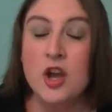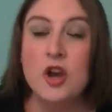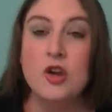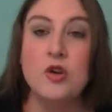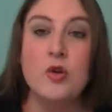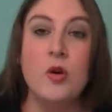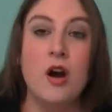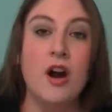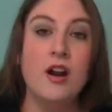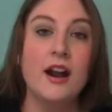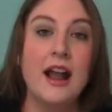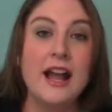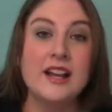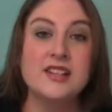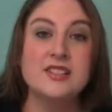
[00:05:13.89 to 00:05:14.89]
who are
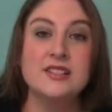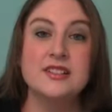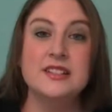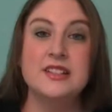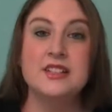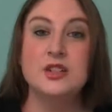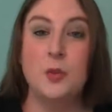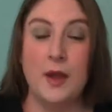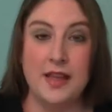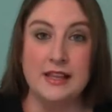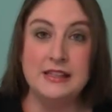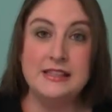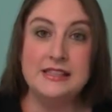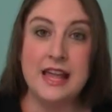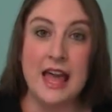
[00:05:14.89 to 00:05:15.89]
actually
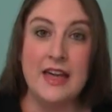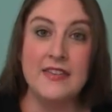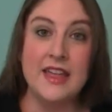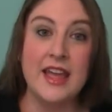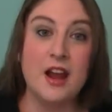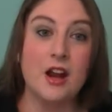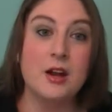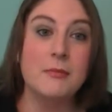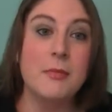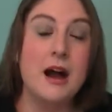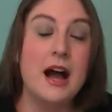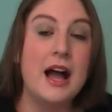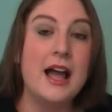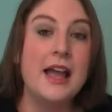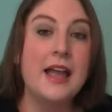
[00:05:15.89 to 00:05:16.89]
twins, and they are
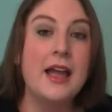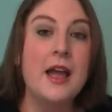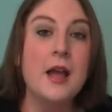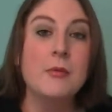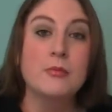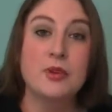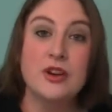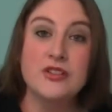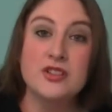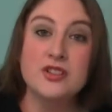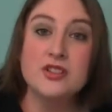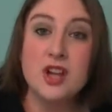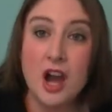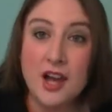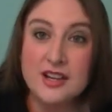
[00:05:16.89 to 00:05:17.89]
my brother's
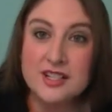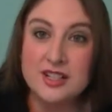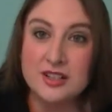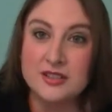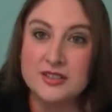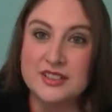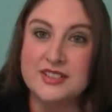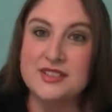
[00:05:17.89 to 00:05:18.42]
godchildren.